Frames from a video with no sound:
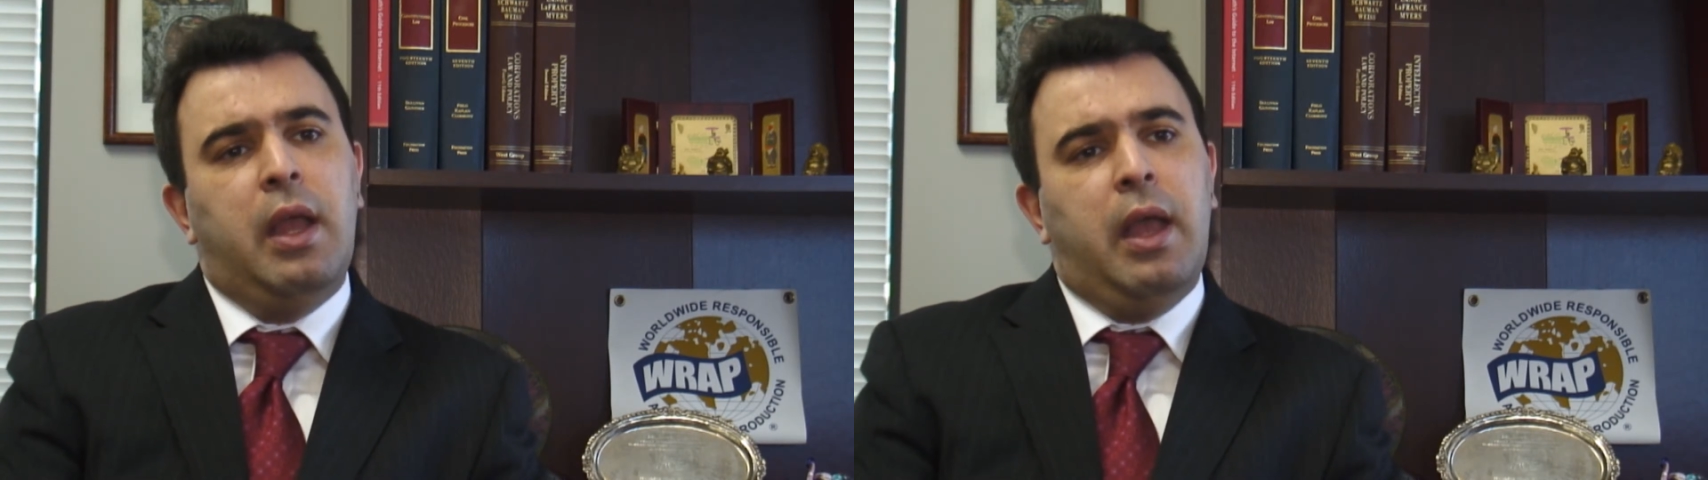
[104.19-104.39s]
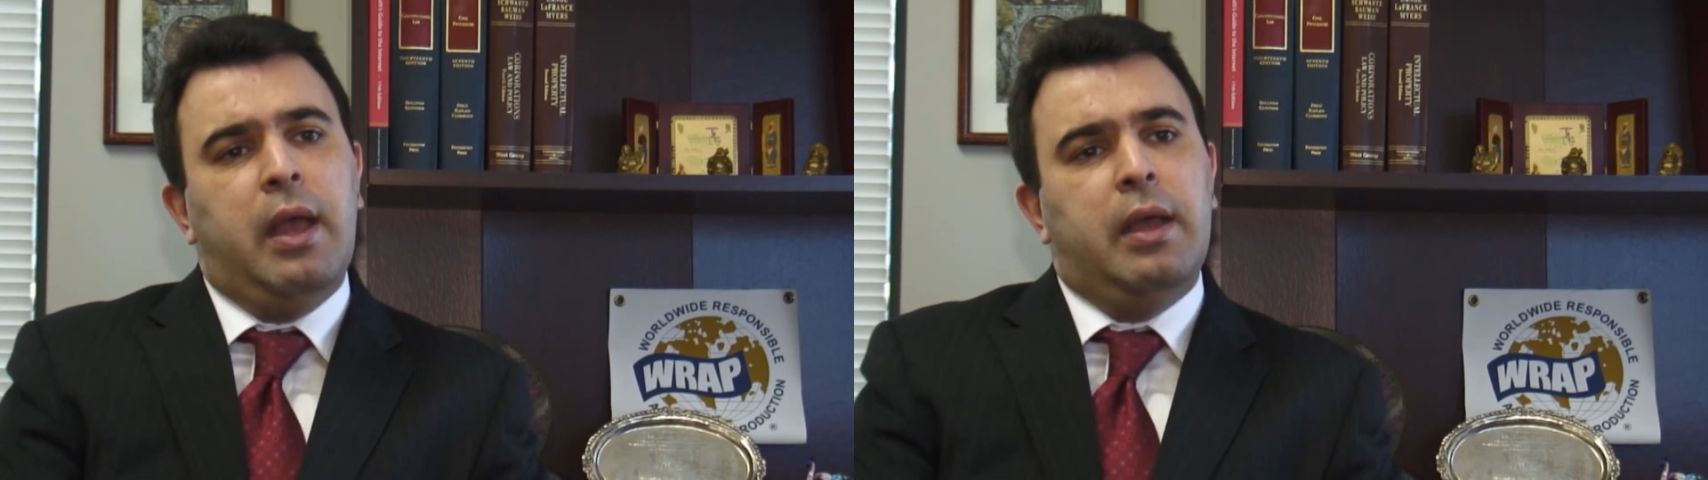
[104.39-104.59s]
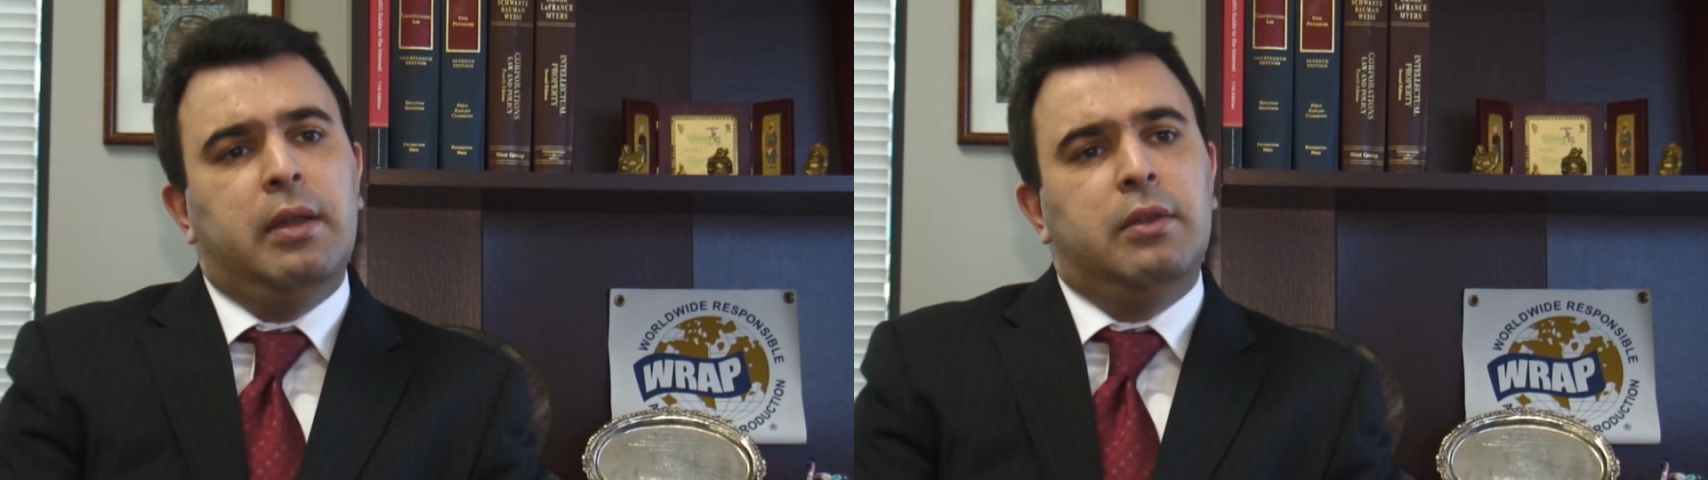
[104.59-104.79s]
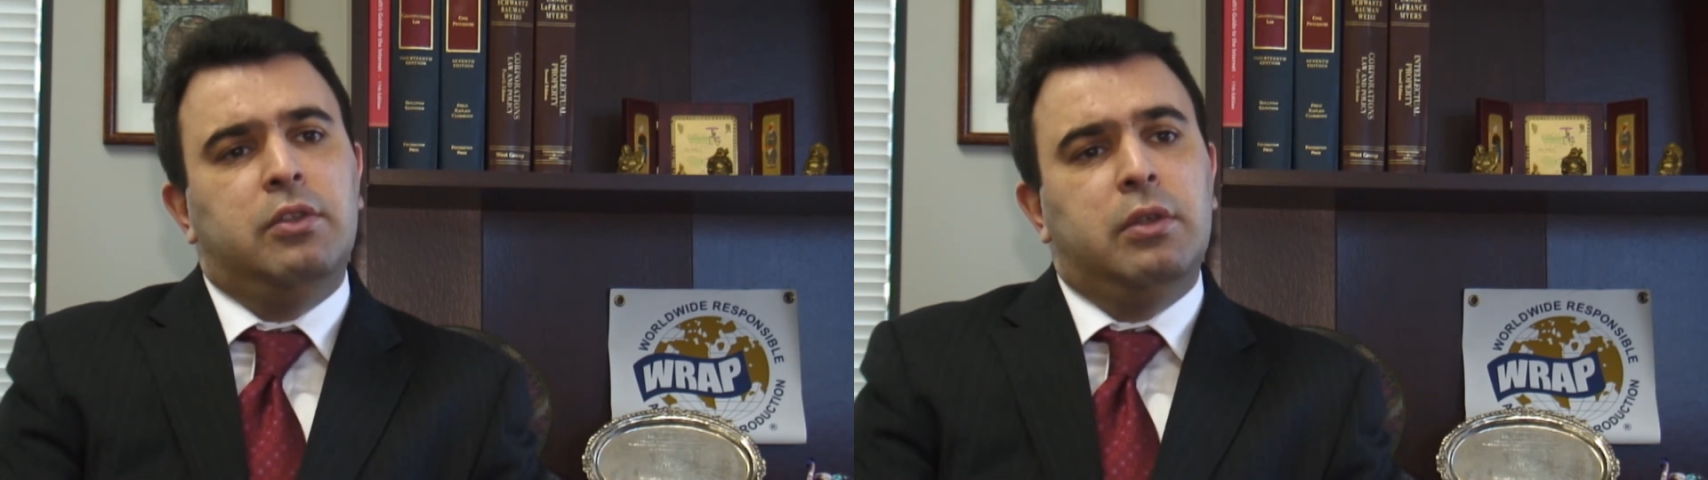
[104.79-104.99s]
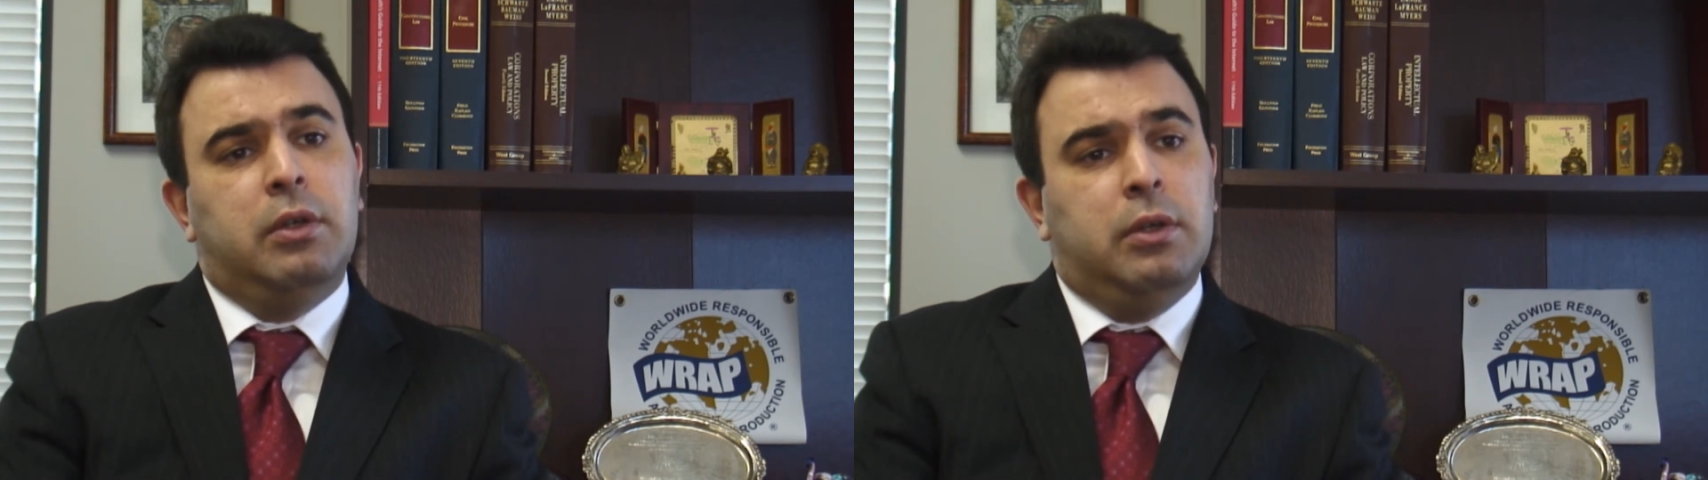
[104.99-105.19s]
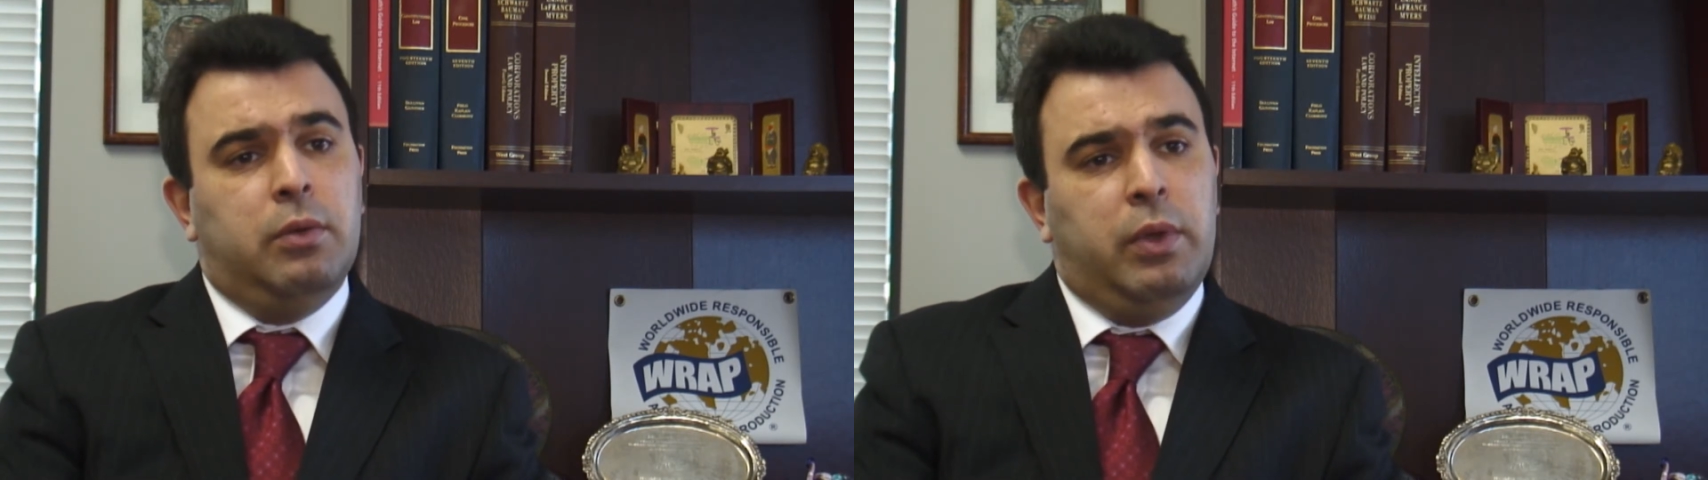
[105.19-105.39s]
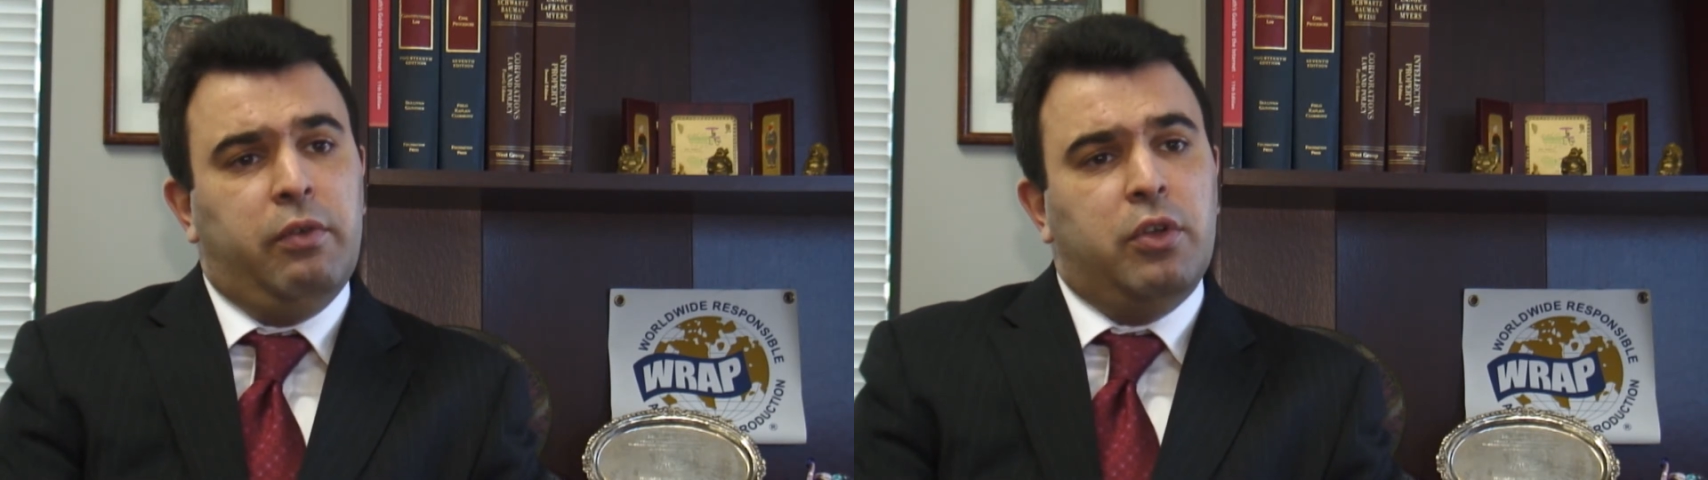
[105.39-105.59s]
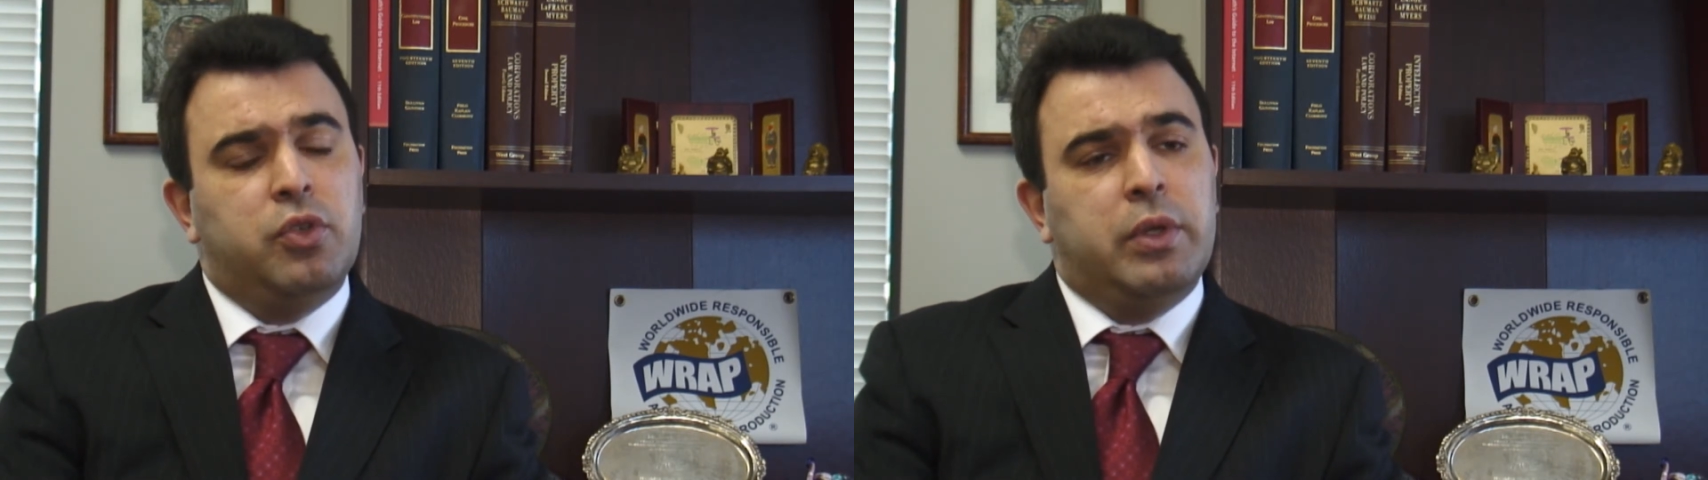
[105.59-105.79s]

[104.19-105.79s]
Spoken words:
And we've also